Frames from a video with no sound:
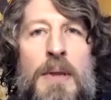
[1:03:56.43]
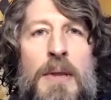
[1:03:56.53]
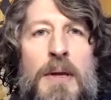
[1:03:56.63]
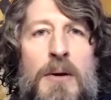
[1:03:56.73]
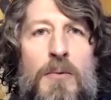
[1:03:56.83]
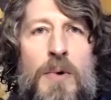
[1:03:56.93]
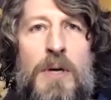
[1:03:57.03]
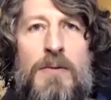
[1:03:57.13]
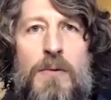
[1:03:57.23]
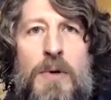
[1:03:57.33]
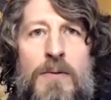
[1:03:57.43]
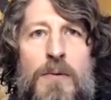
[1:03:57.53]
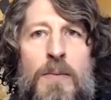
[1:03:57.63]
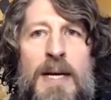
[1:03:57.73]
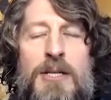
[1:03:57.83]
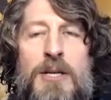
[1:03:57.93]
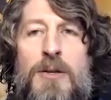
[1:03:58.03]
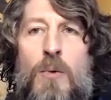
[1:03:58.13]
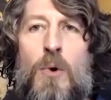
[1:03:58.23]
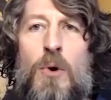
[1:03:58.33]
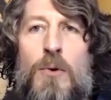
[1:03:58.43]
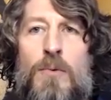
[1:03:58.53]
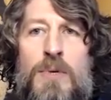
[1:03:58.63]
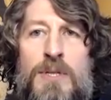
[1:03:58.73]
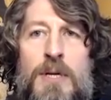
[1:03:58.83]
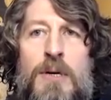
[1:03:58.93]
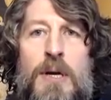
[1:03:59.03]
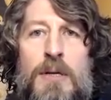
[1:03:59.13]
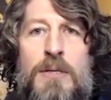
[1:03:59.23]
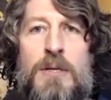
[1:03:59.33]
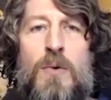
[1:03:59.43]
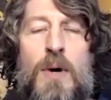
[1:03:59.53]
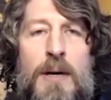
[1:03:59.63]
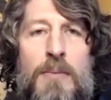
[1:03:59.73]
That we, we've mentioned the word resilience quite a